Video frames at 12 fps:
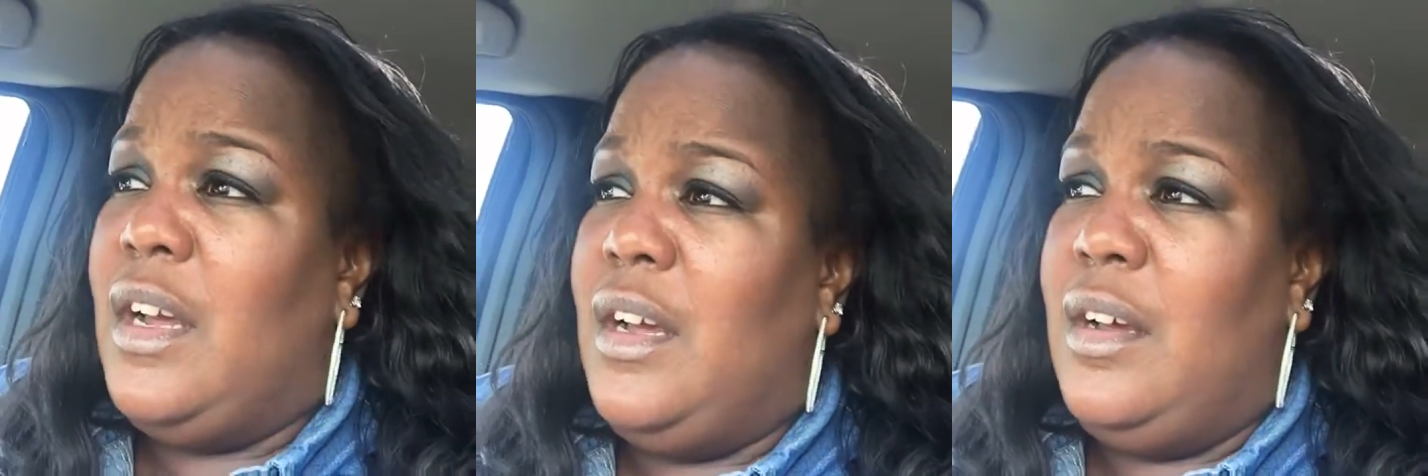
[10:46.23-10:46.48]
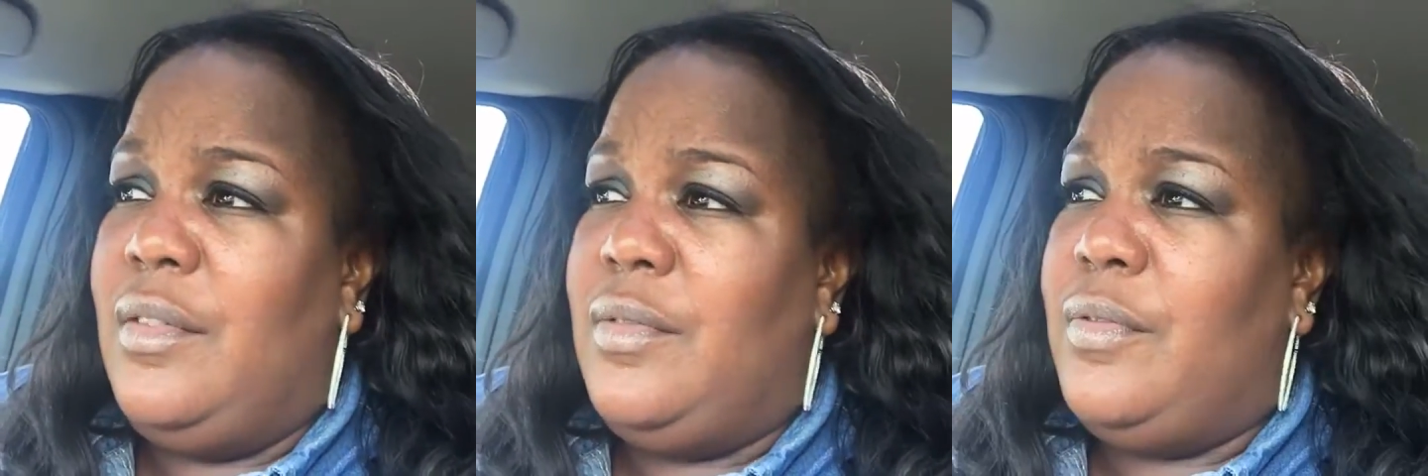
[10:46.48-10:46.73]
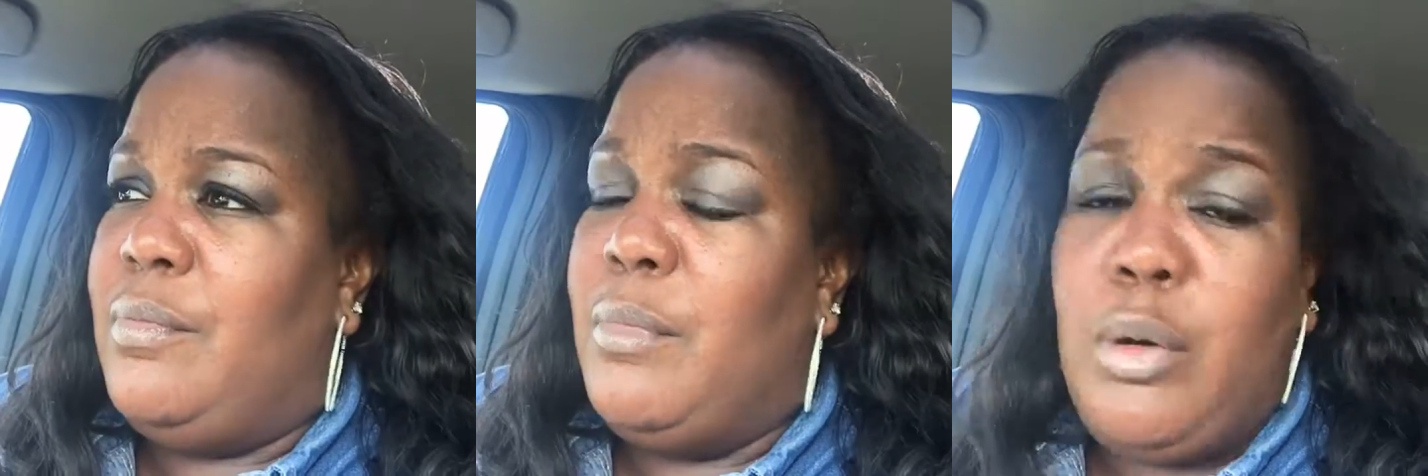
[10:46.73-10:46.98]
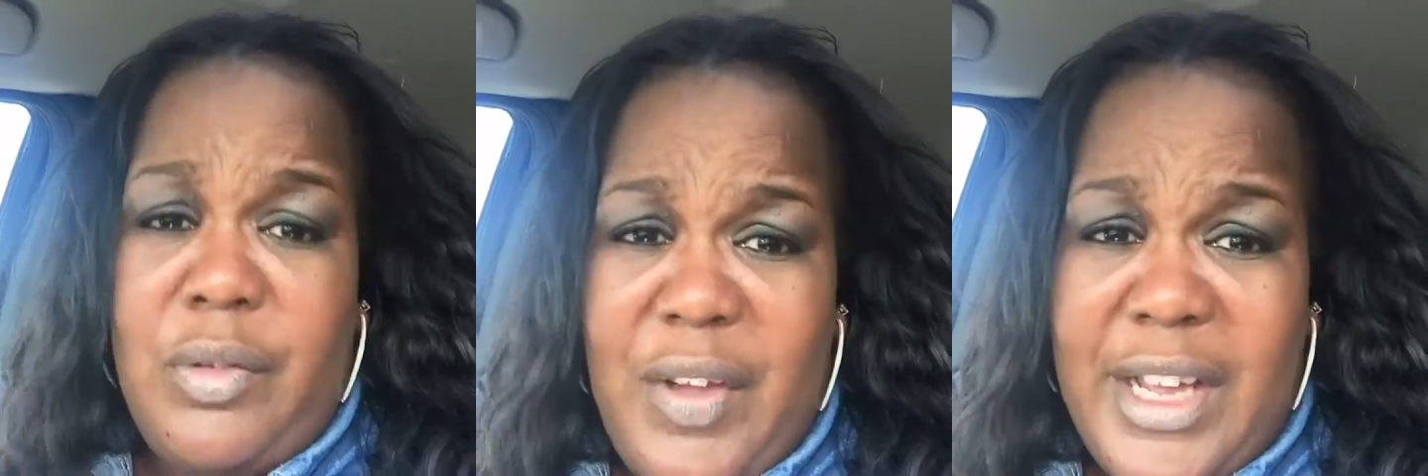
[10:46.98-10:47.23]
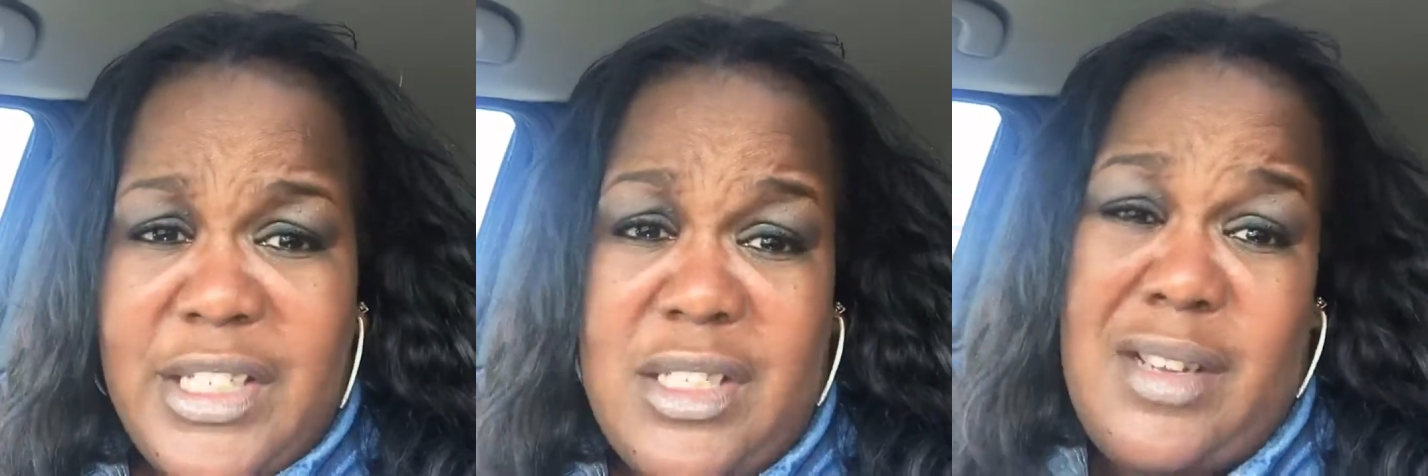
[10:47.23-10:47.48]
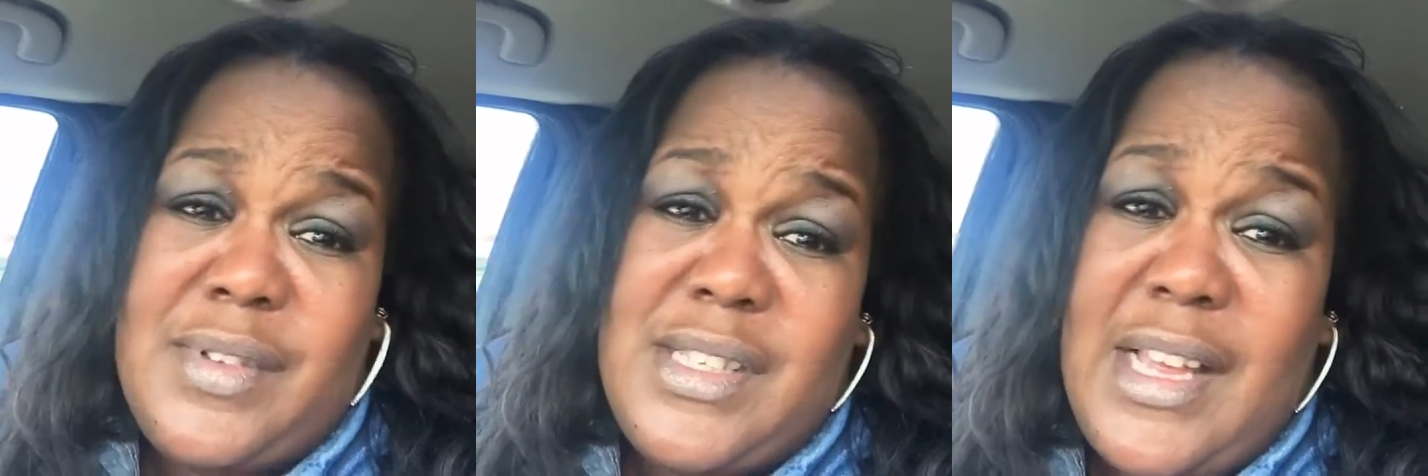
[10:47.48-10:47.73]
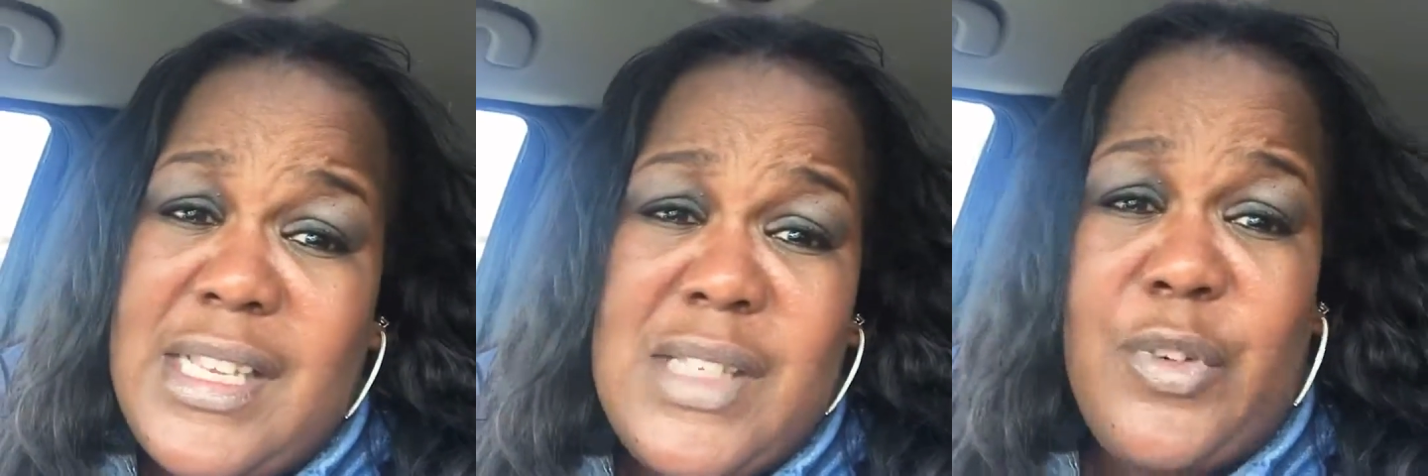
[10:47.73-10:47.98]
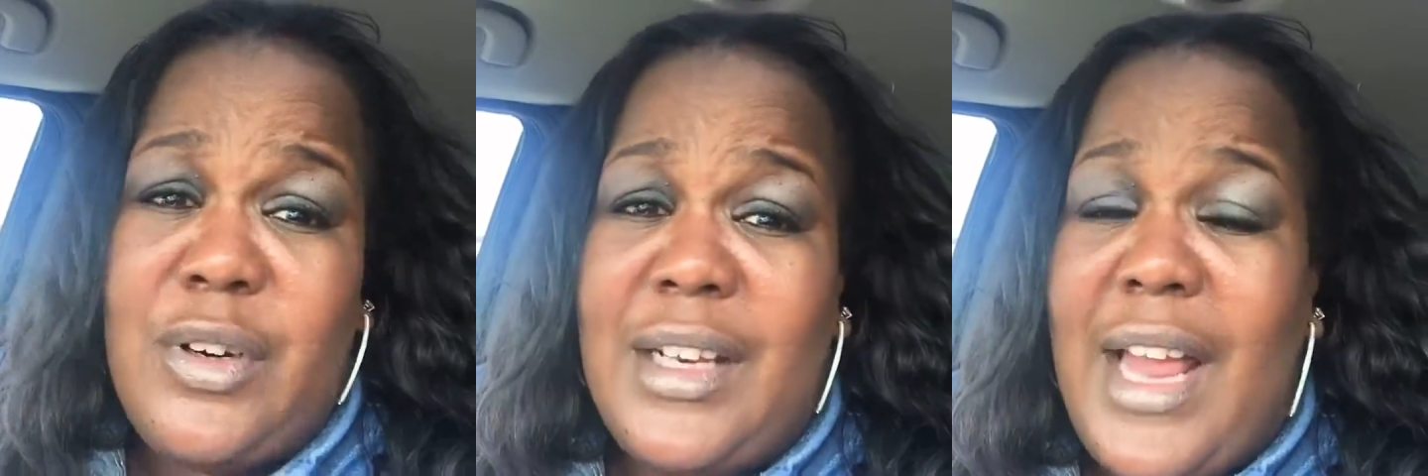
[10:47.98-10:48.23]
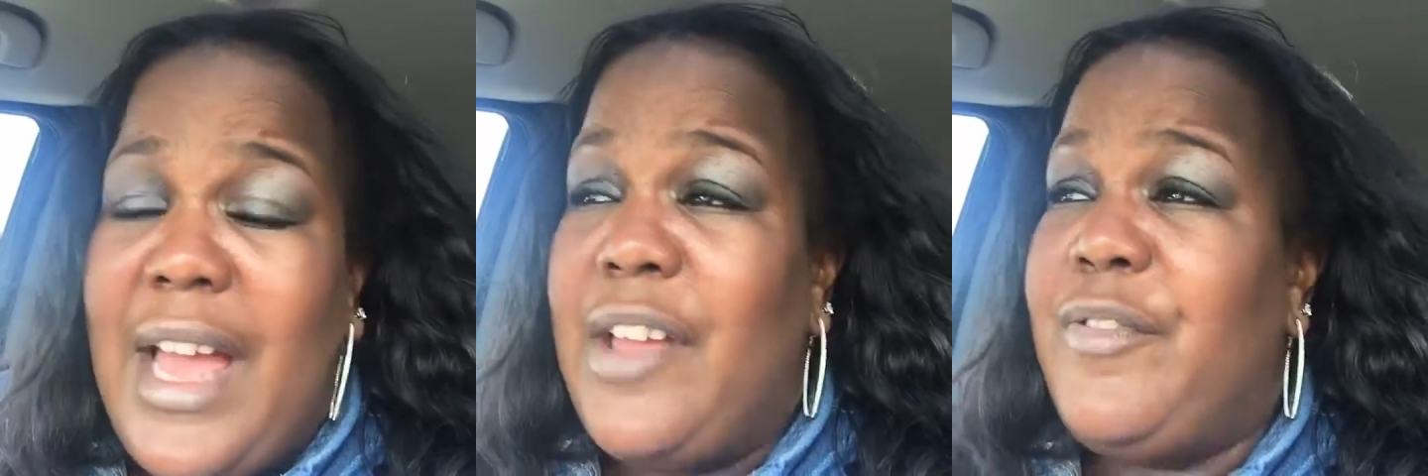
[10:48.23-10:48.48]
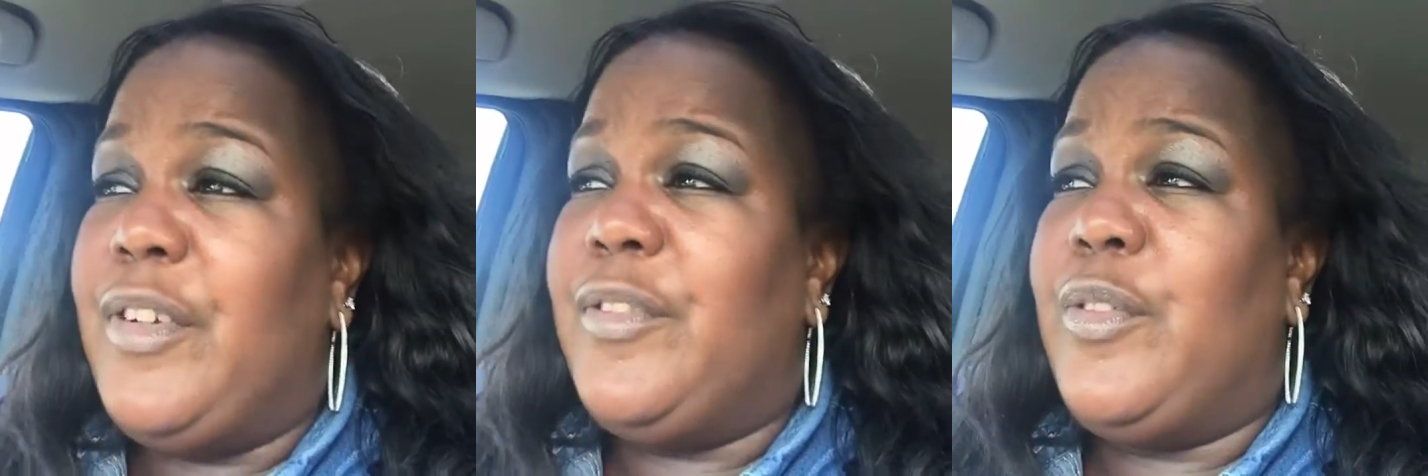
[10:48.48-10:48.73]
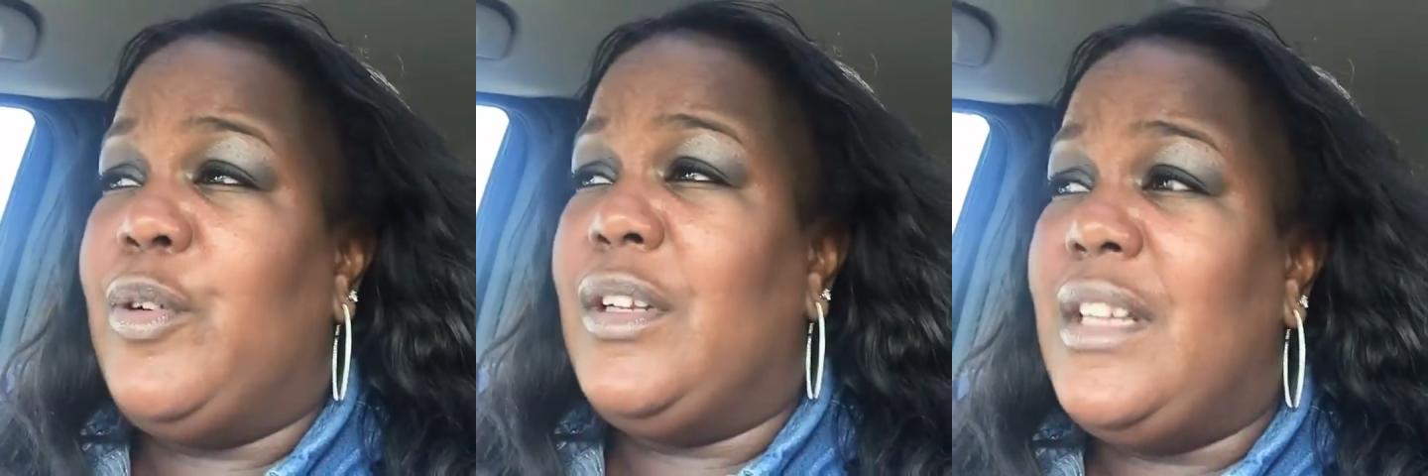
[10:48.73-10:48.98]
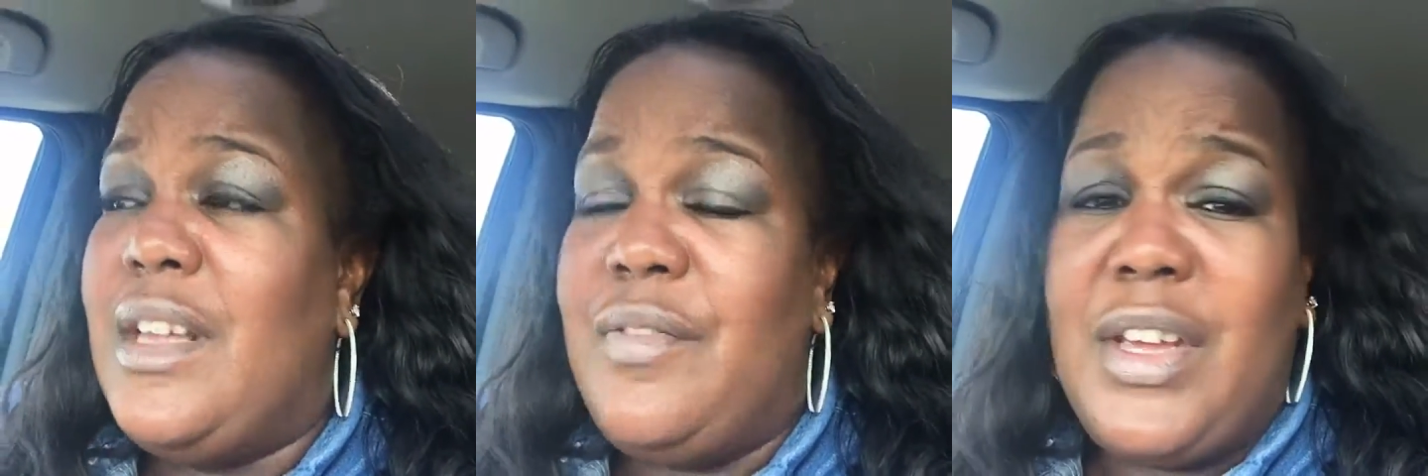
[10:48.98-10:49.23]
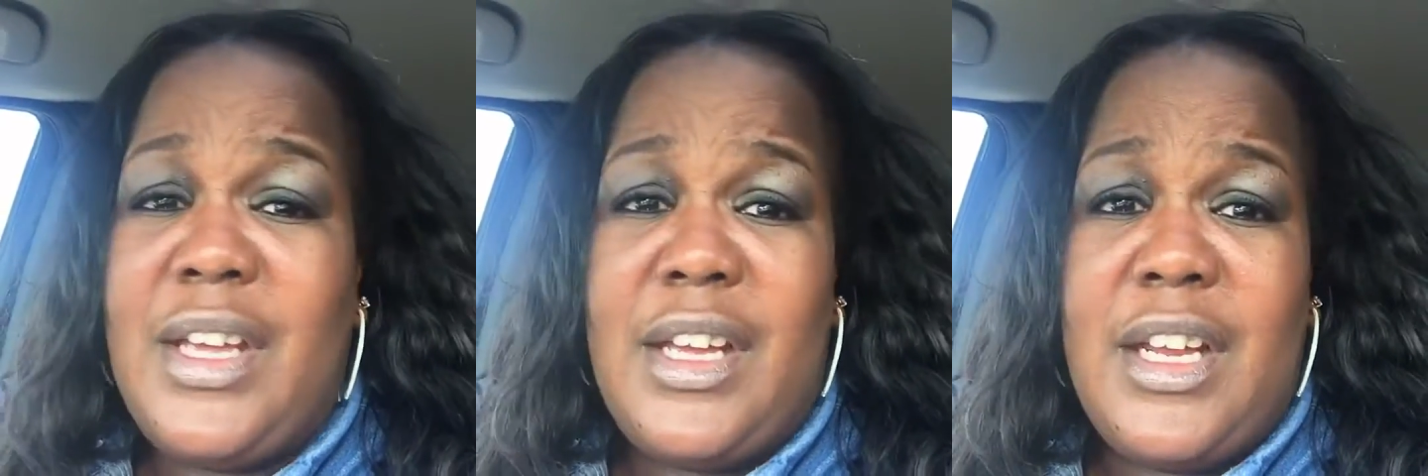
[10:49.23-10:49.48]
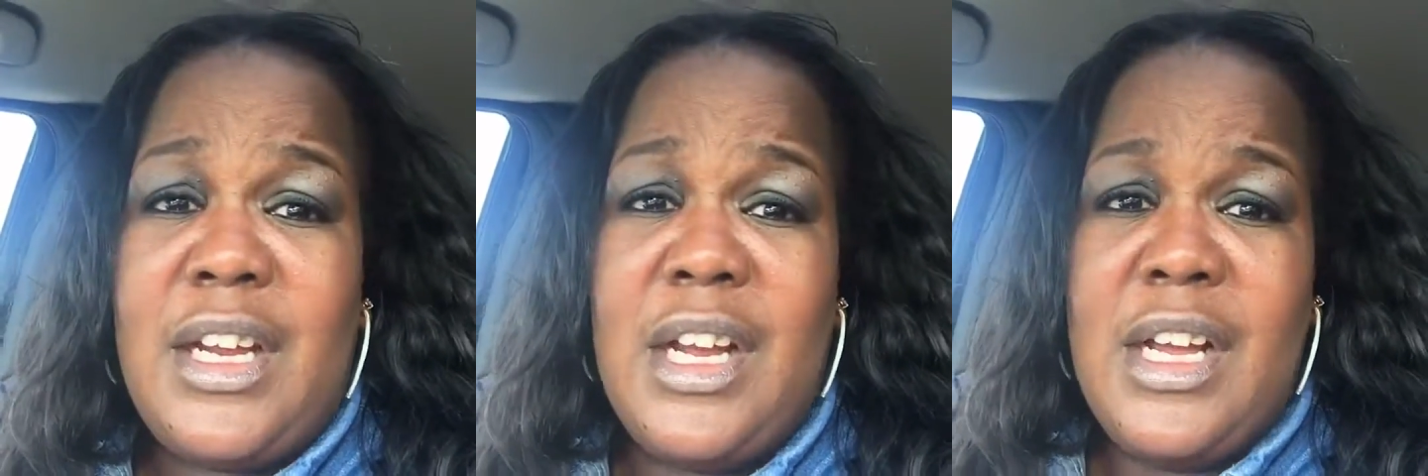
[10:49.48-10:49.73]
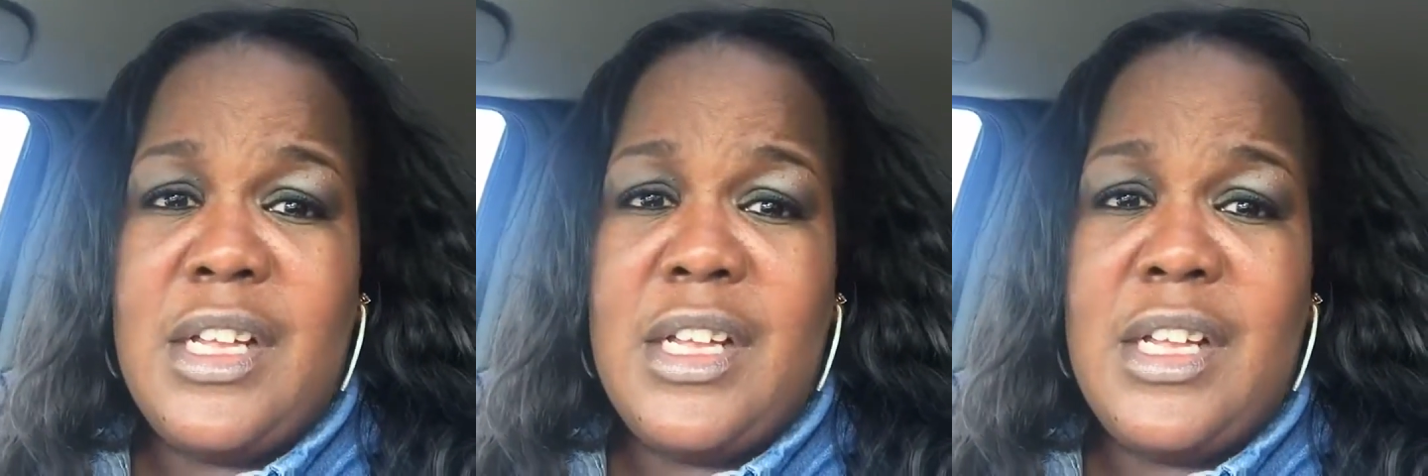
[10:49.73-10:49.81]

of motivation of zest for life for living and